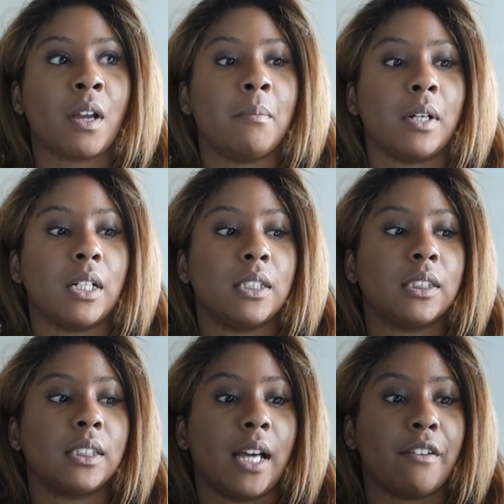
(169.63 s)
But
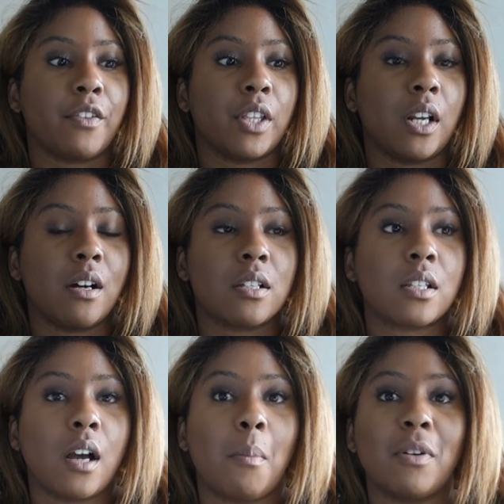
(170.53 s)
yeah, for the last
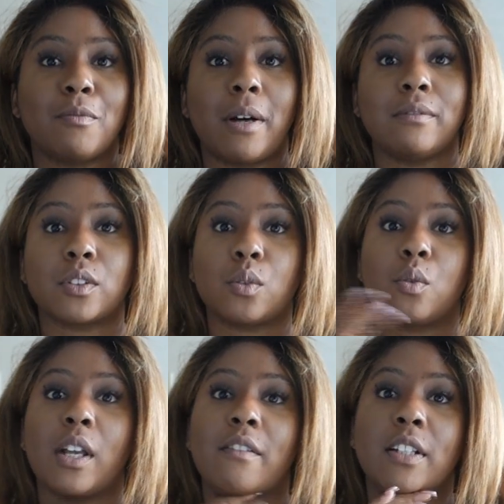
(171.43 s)
couple of months,
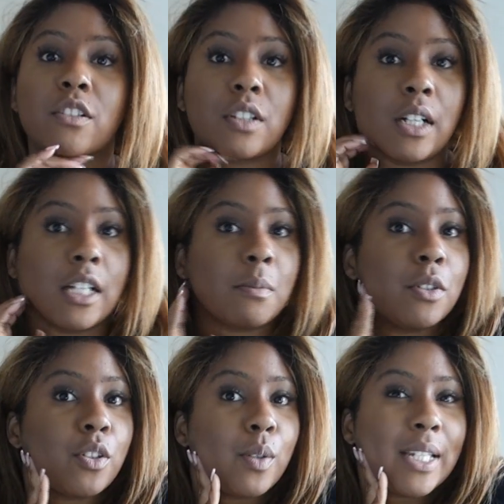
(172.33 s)
all I've literally guys been
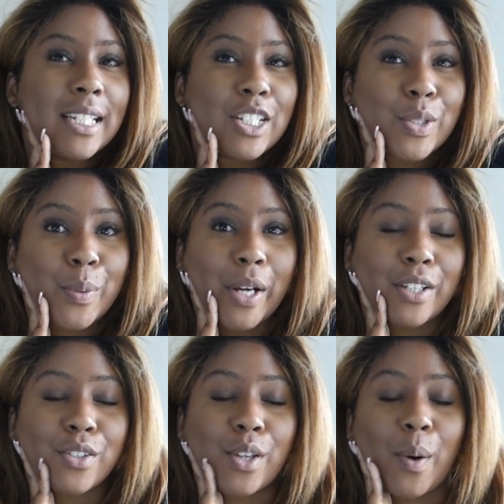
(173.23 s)
doing is just
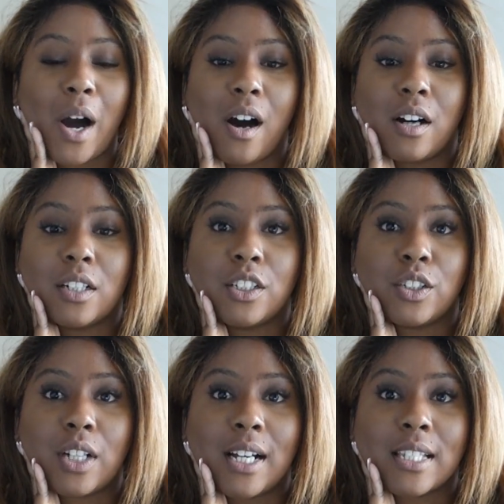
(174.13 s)
working so hard. You
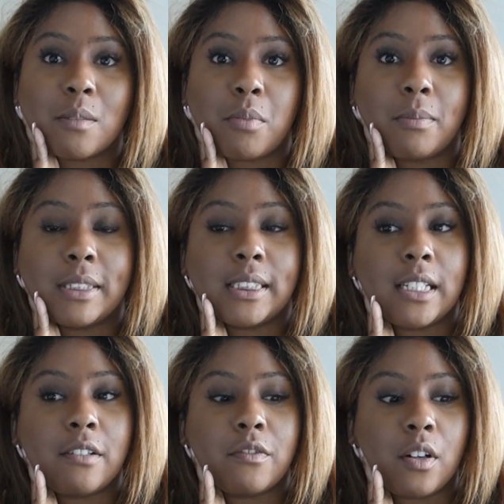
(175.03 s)
guys can probably
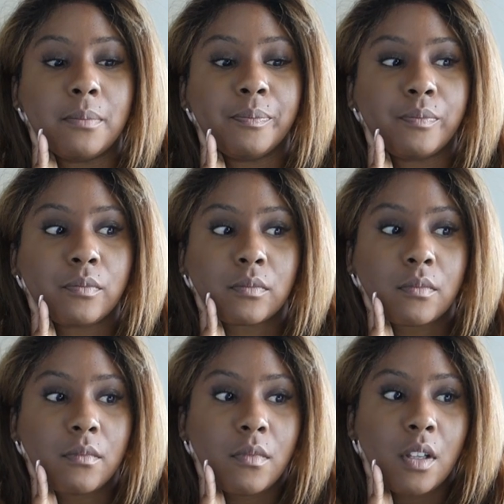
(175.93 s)
see from
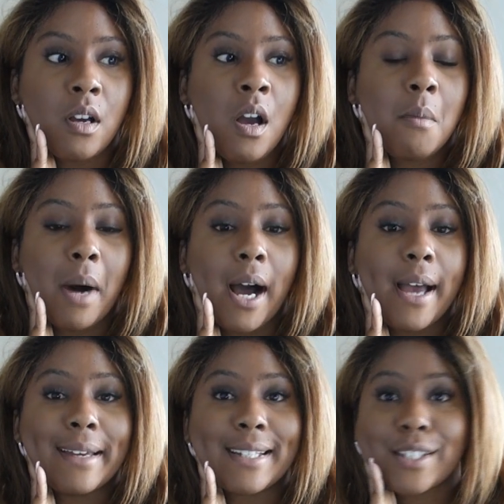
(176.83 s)

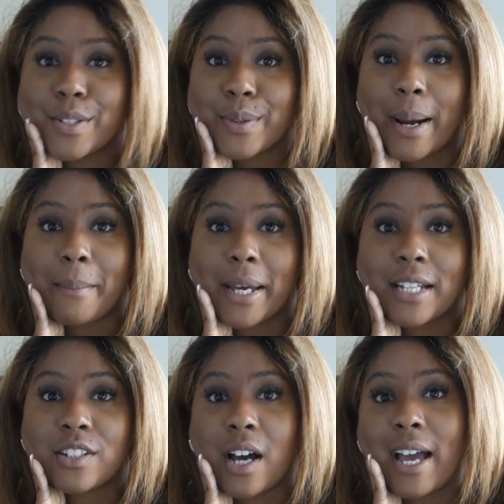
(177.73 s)
my Instagram
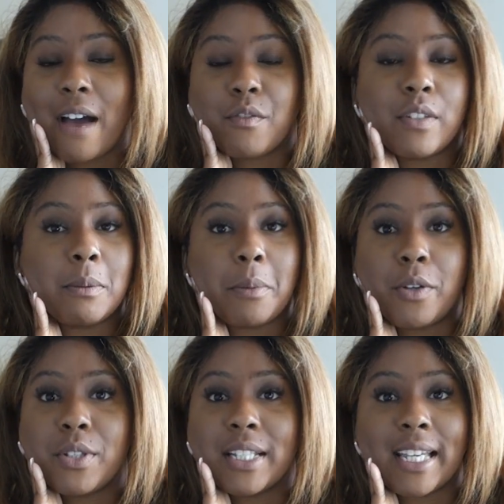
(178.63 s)
page that I haven't really been
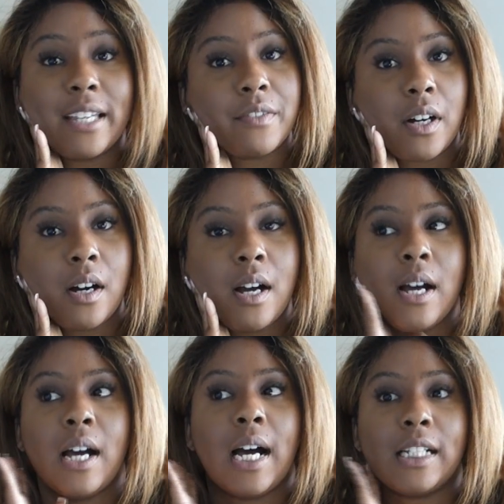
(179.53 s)
posting either.
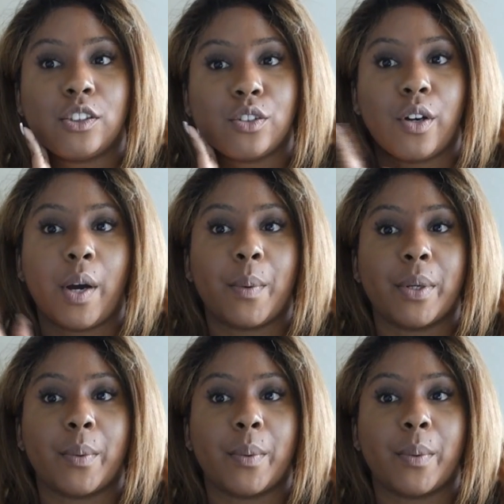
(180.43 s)
As you know, I went